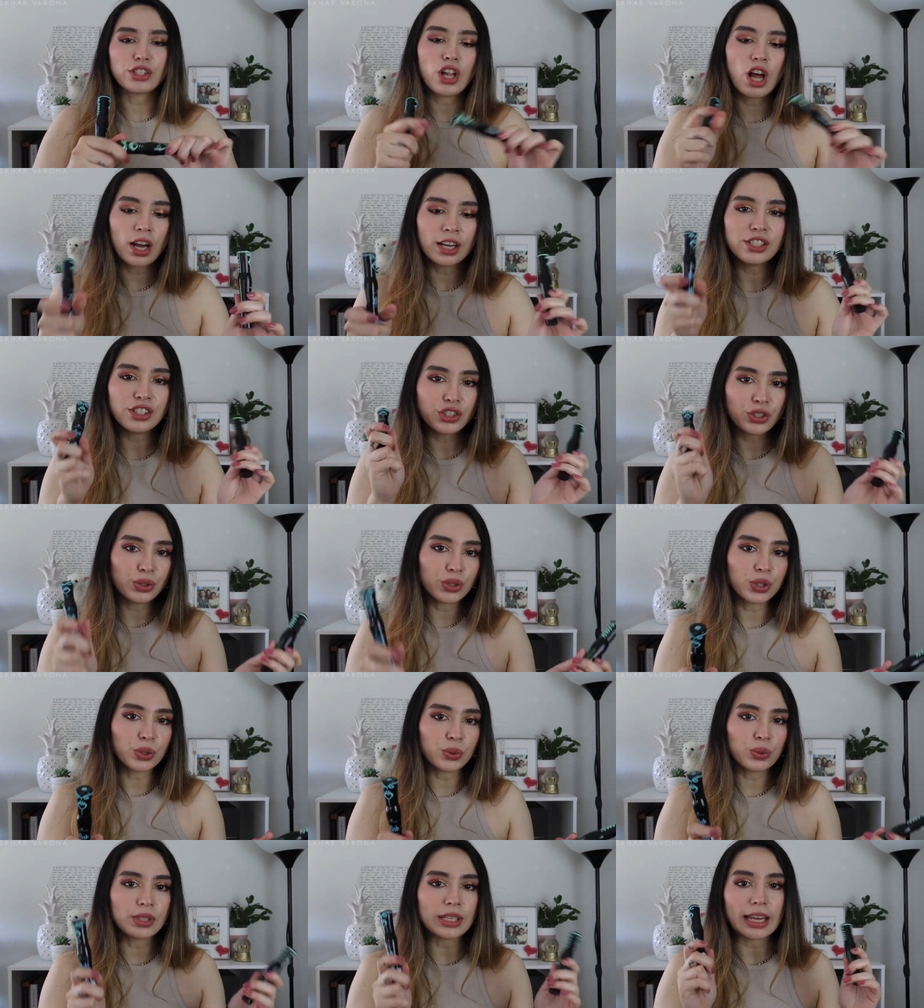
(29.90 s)
long as you
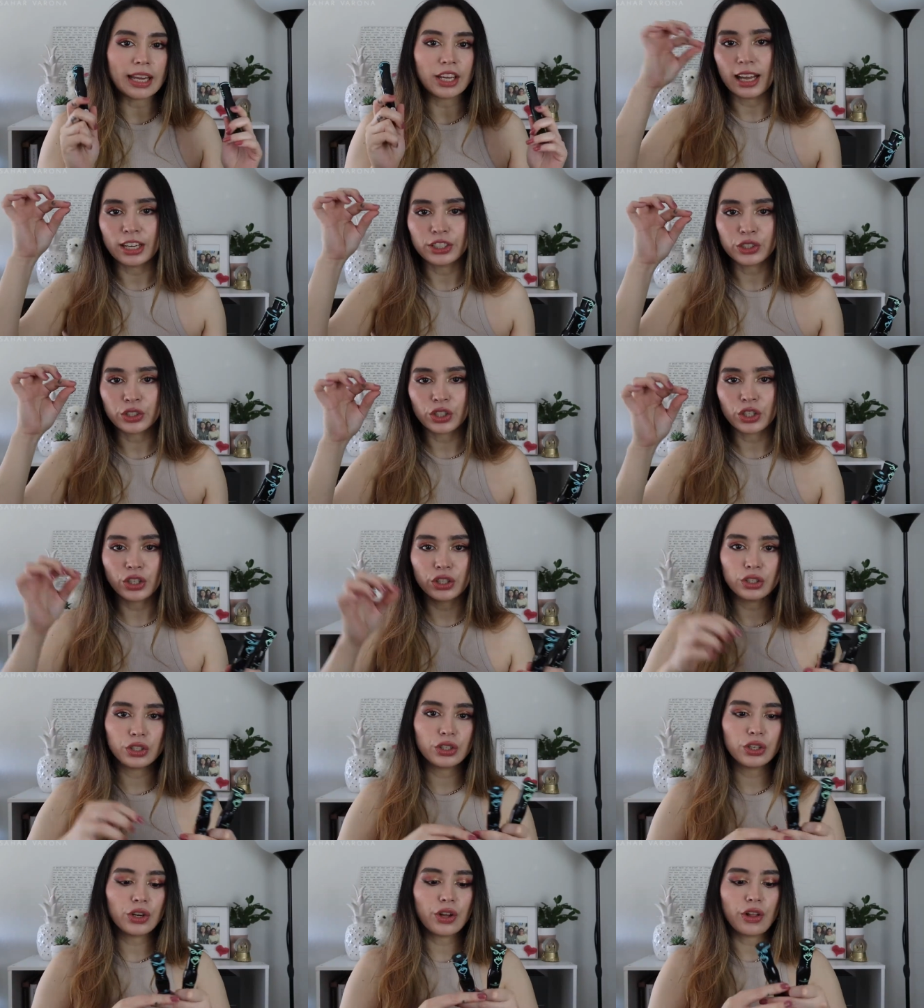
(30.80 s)
use a lash
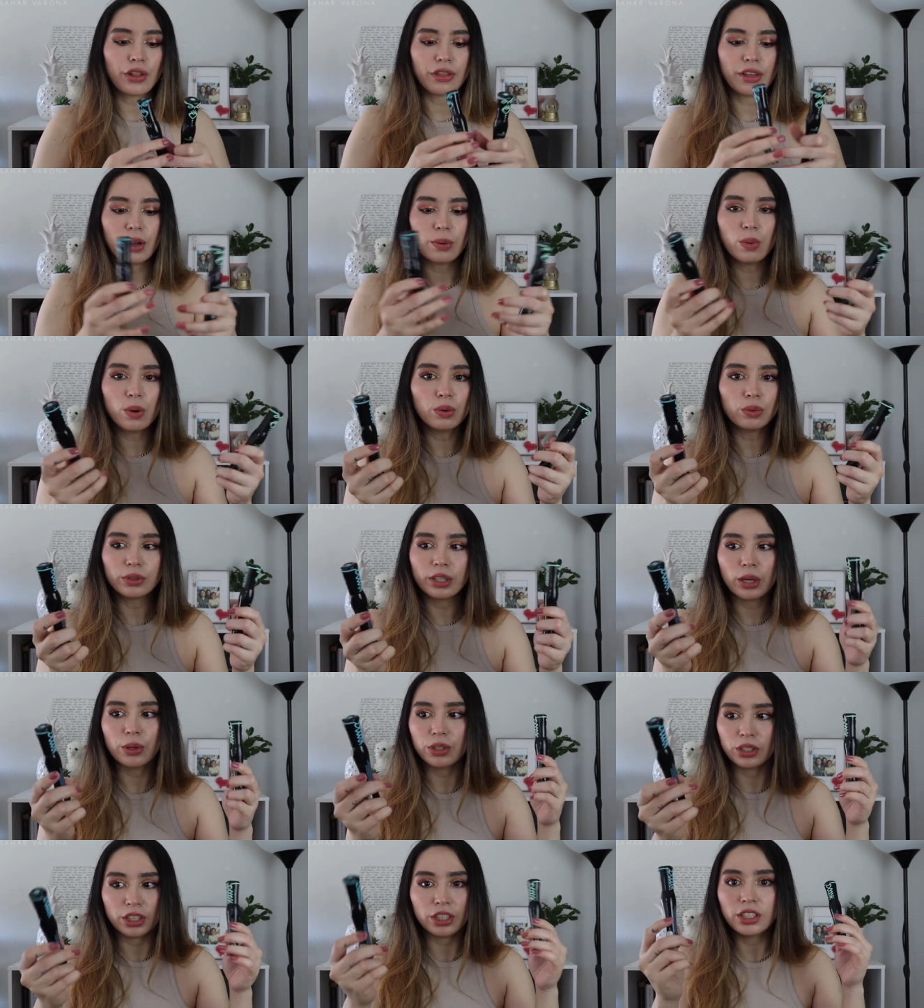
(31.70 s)
curler, they won't they,
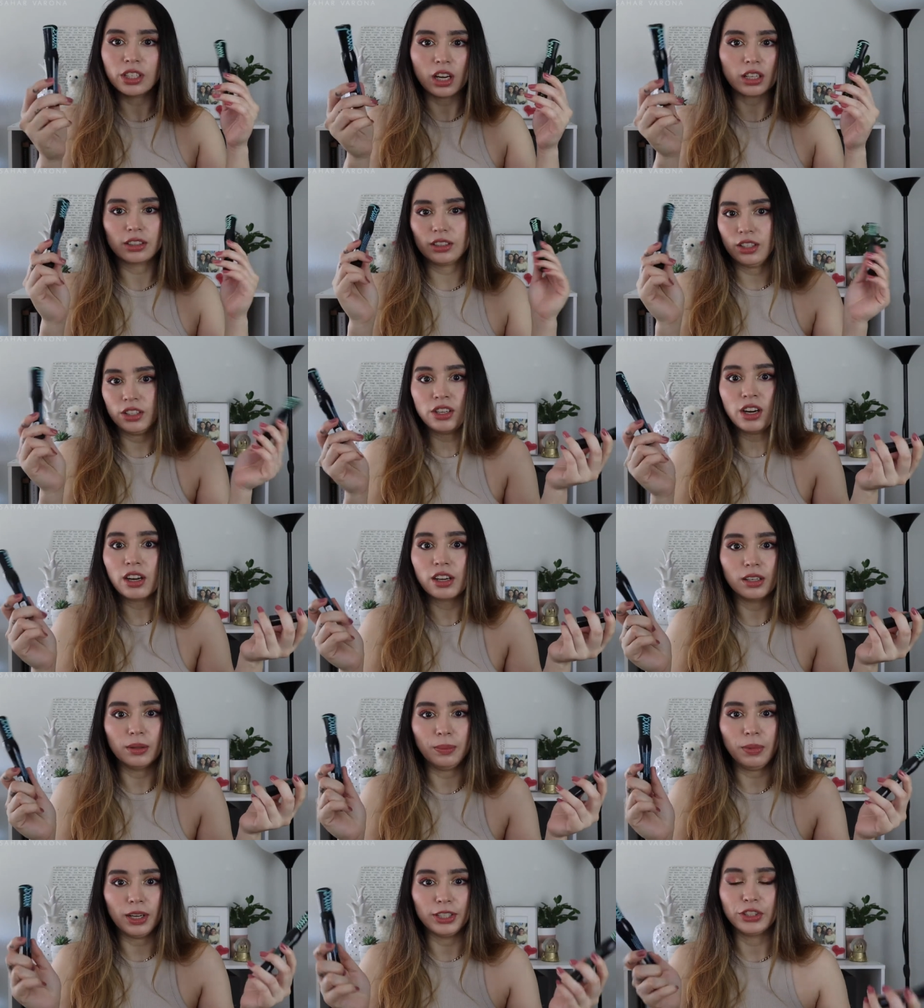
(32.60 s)
they're not they're not
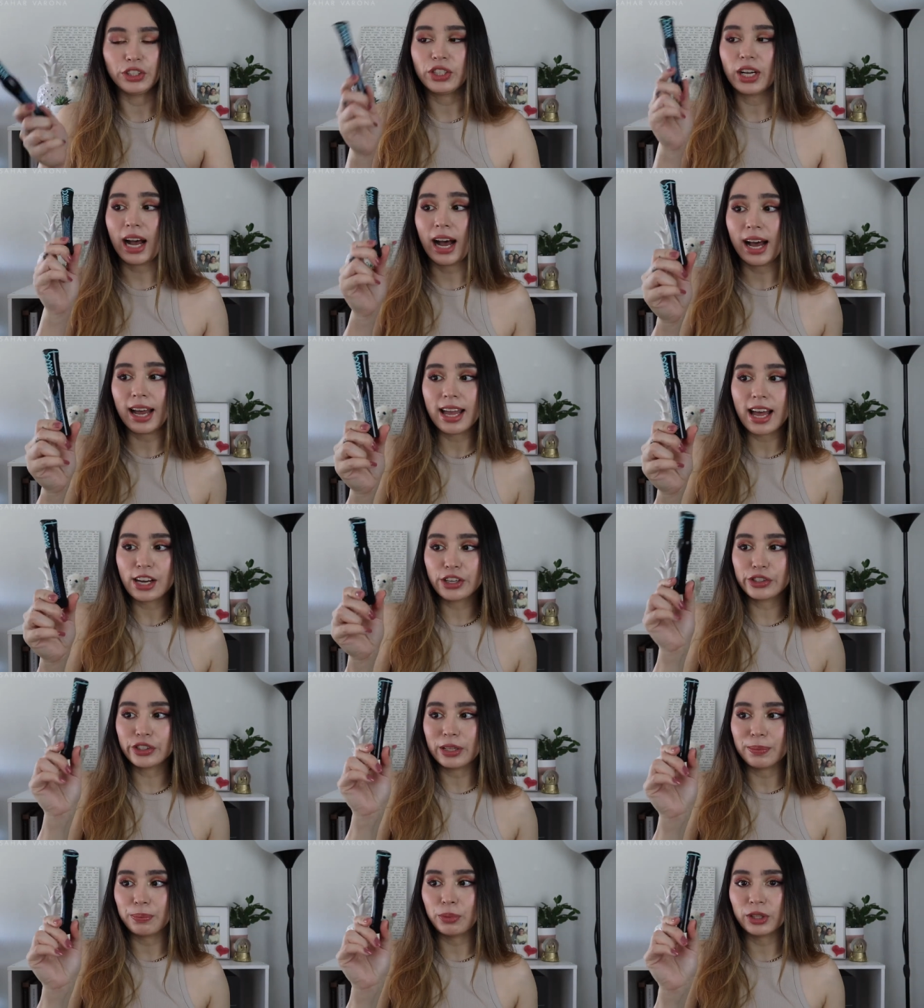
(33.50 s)
gonna budge. I
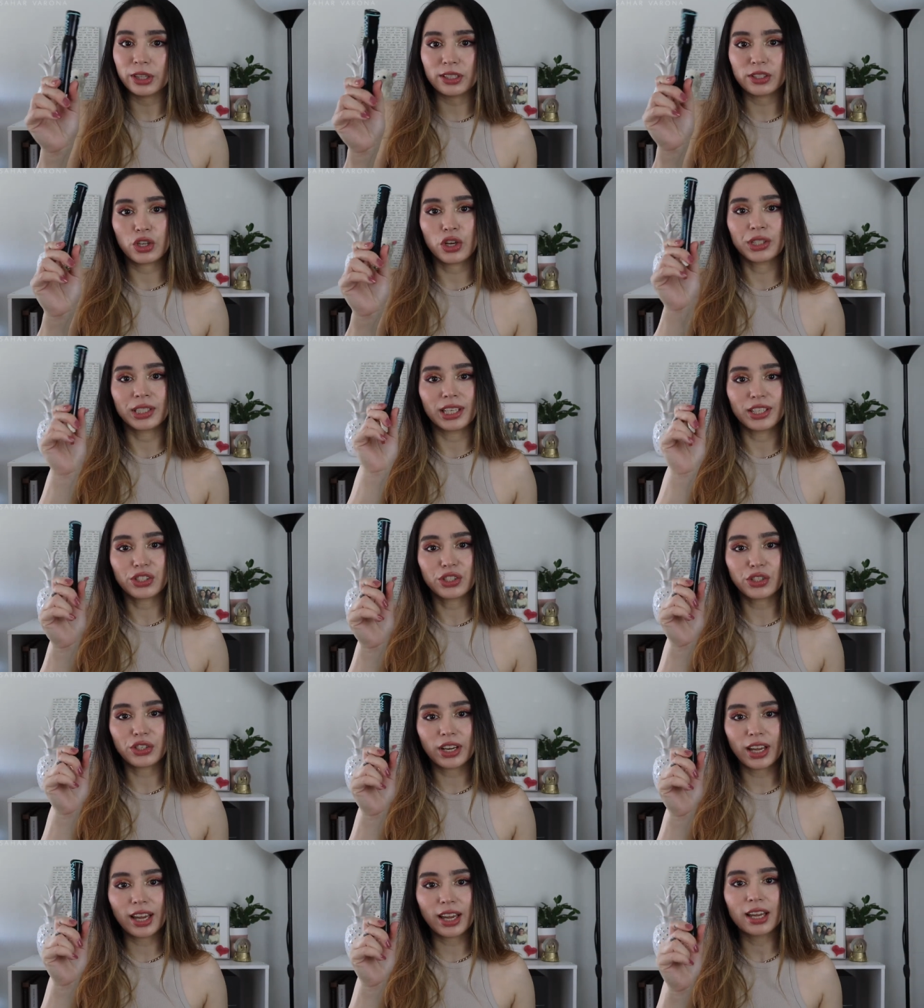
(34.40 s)
actually put this on
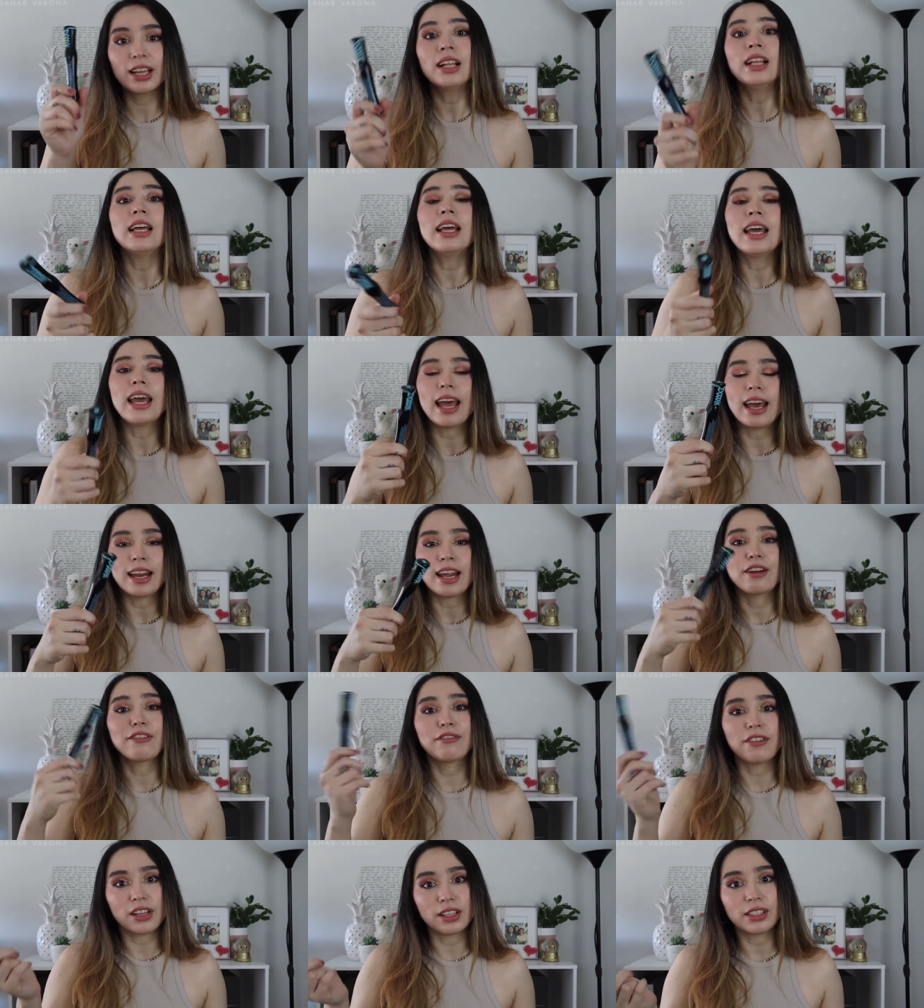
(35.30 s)
yesterday and I
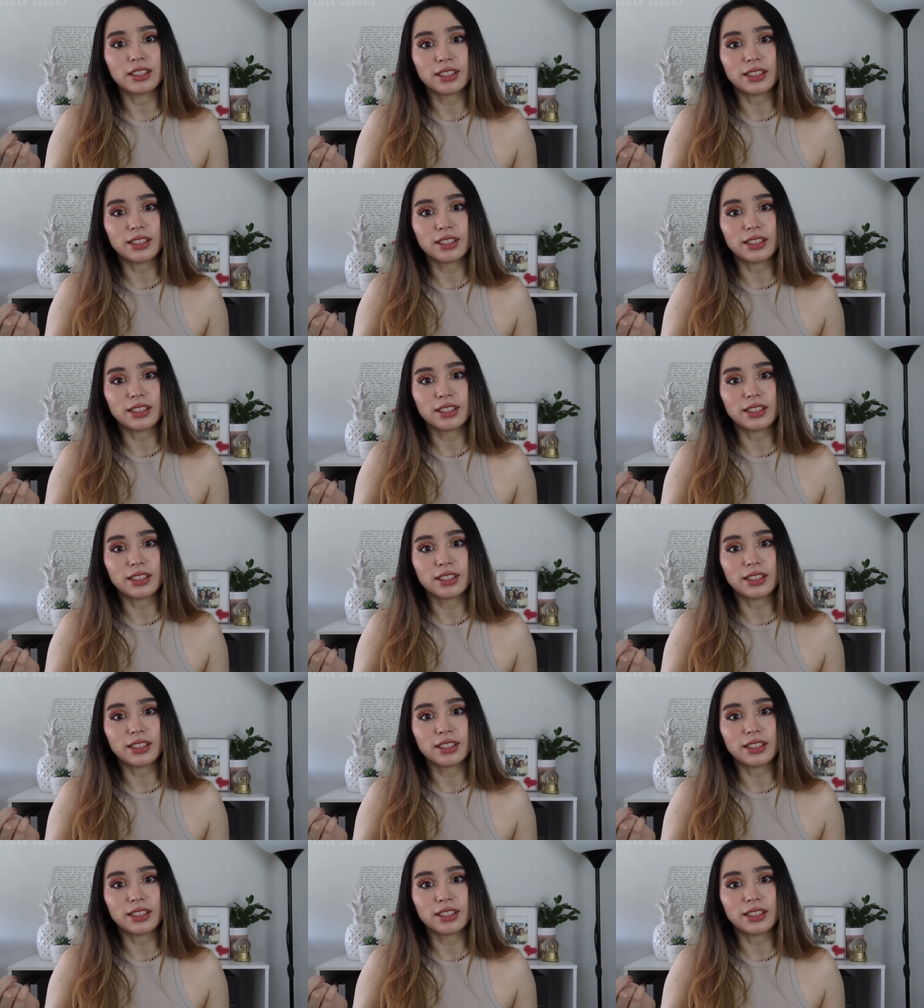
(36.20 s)
fell